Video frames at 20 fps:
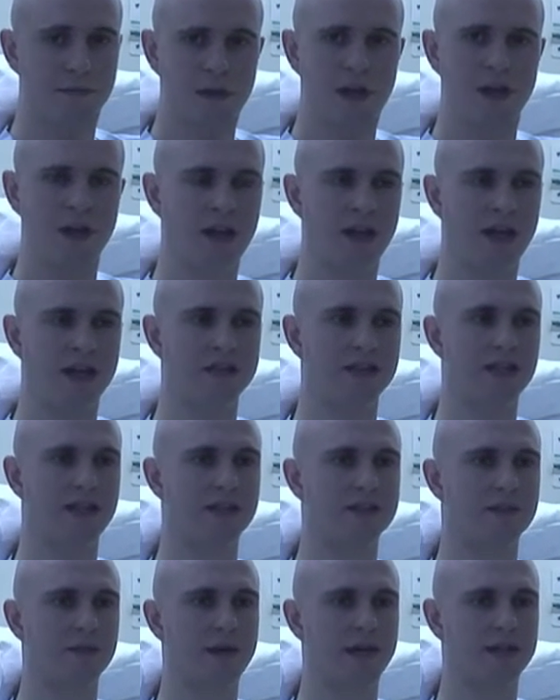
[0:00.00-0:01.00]
and that
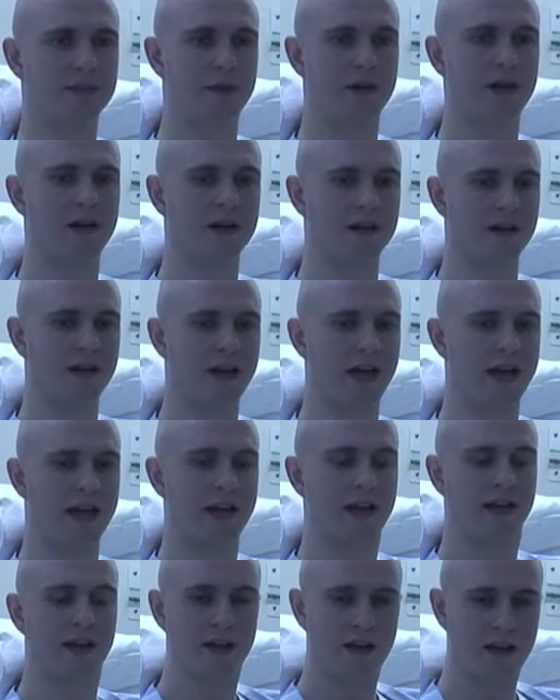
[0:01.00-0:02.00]
takes the best part of the
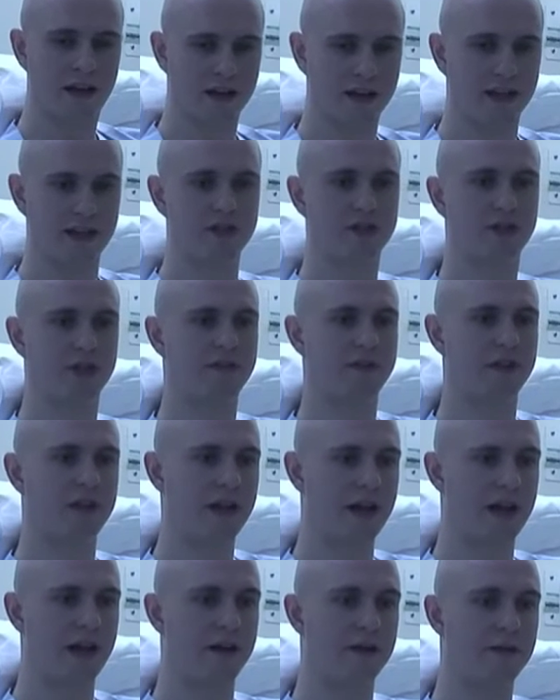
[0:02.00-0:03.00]
day. I get driven
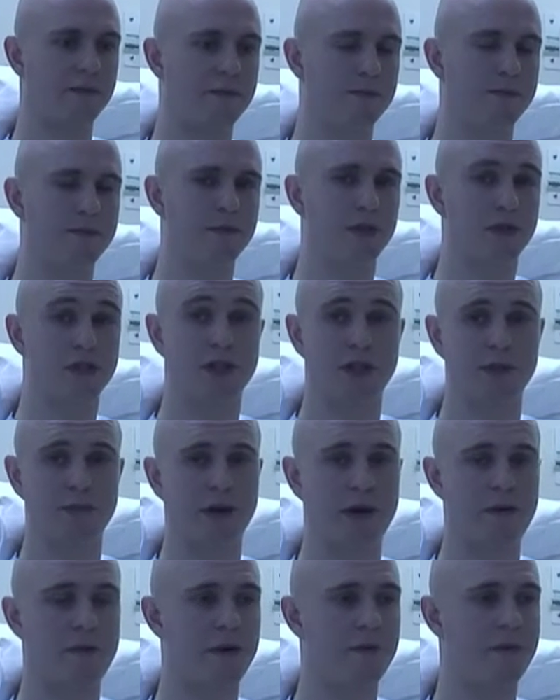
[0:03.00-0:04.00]
there, usually
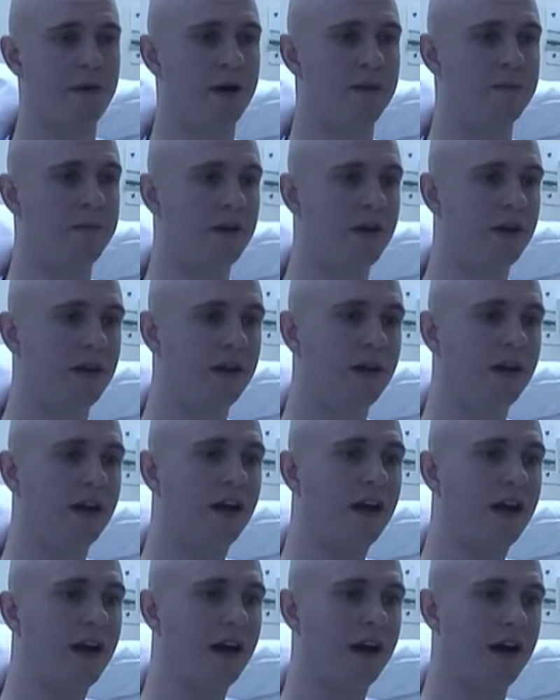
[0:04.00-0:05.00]
by my mum,
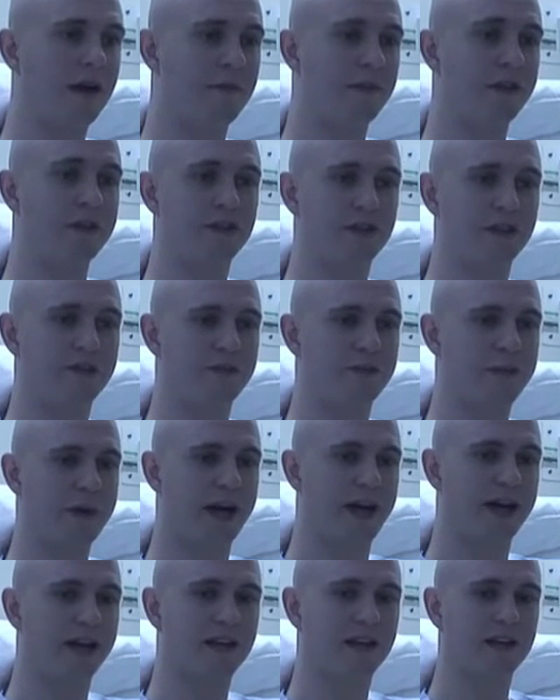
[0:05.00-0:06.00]
and driven
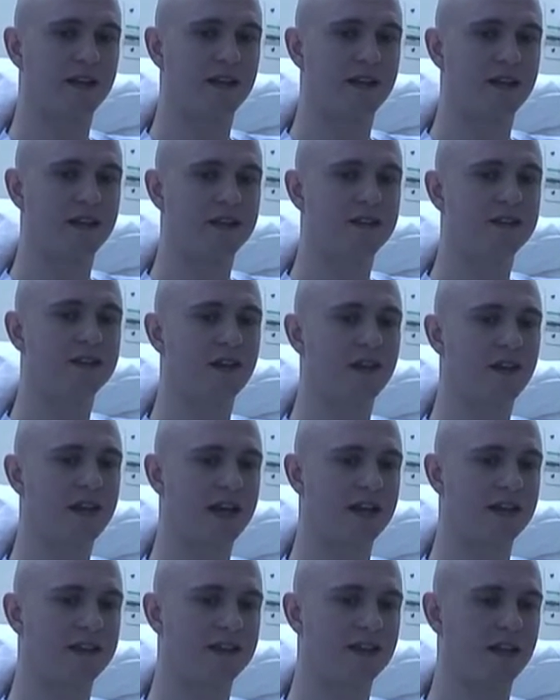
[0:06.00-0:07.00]
back. So
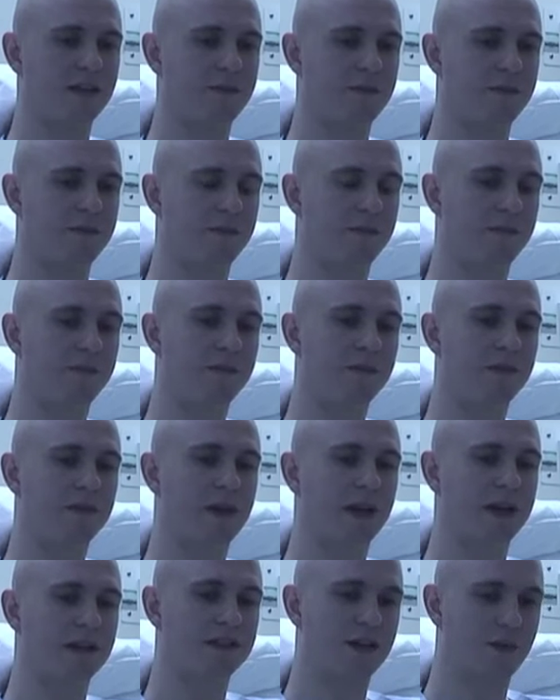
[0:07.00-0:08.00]
that
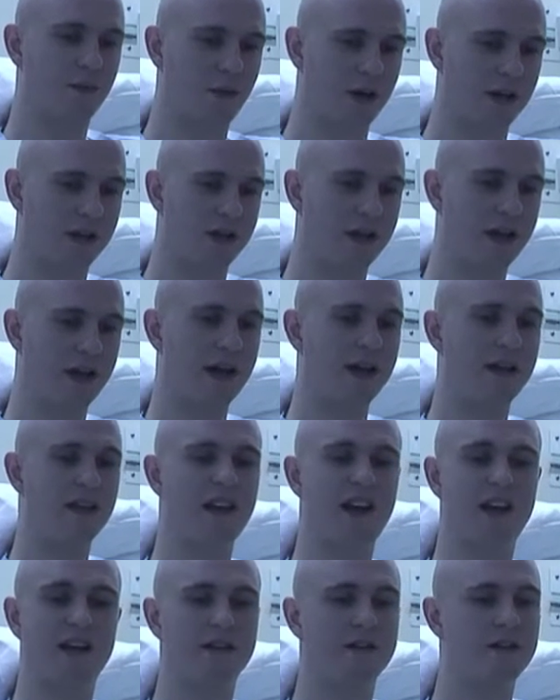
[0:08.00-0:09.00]
takes up one day.
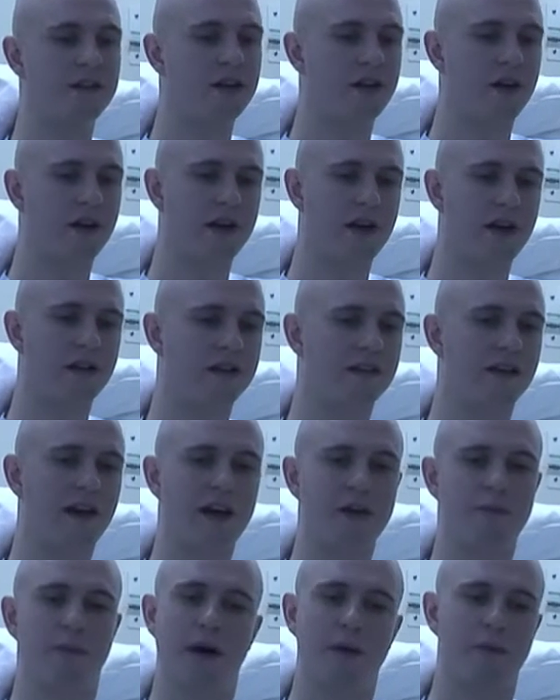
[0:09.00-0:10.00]
Then another day
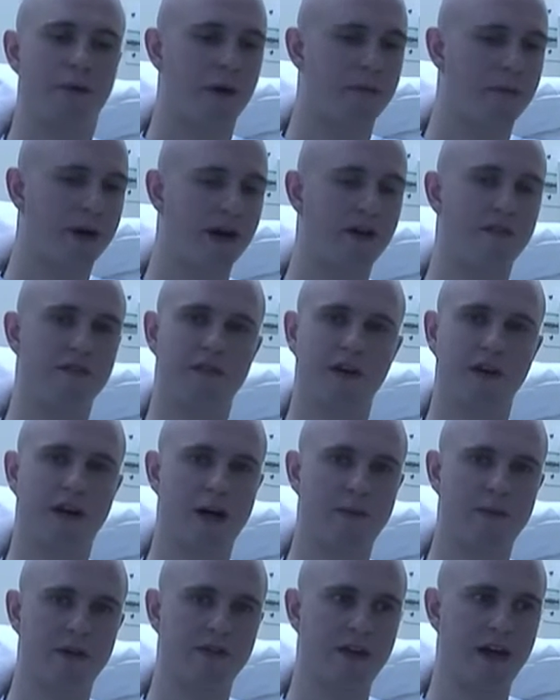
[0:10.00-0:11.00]
I might pop out for a
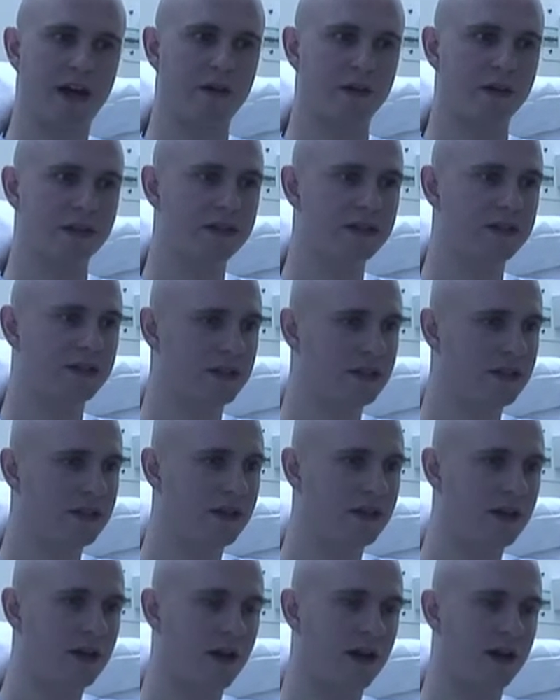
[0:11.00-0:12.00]
couple of hours.
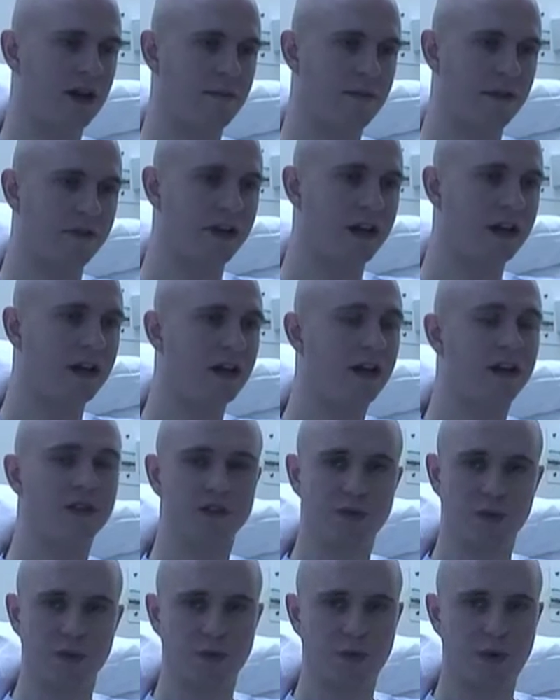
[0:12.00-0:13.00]
I've had
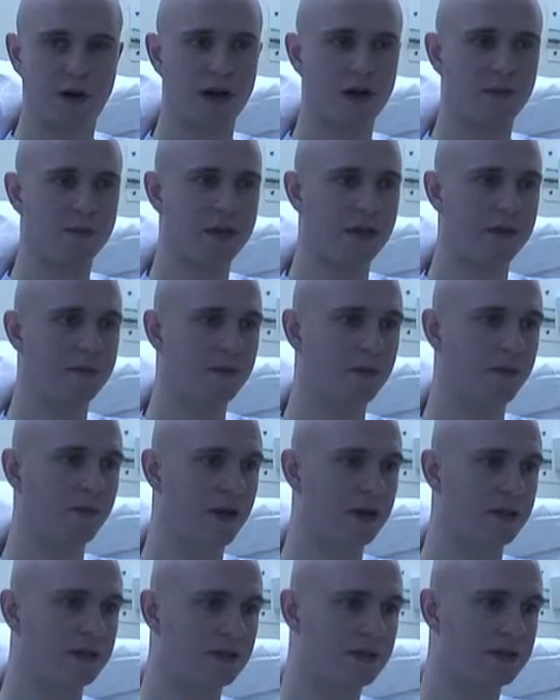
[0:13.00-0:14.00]
lunch with work people
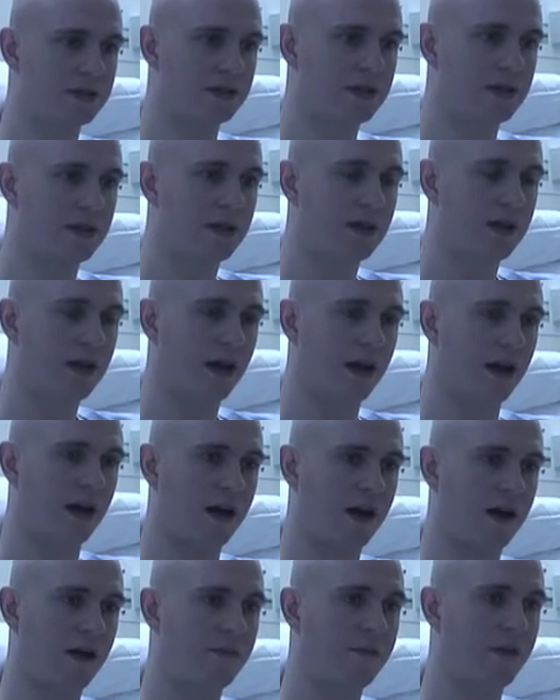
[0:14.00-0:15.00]
once.
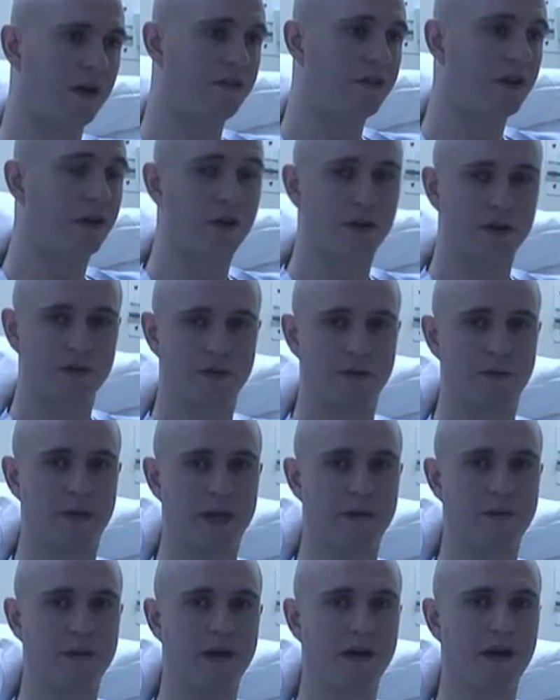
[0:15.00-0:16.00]
I've cooked for
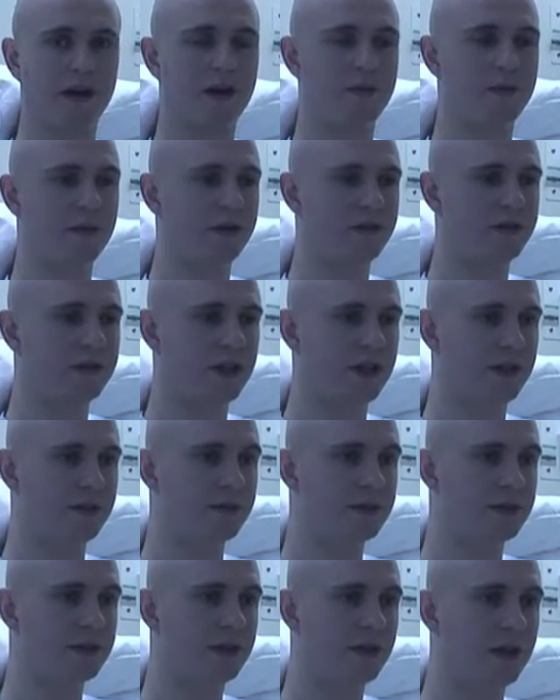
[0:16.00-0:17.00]
people a couple of times.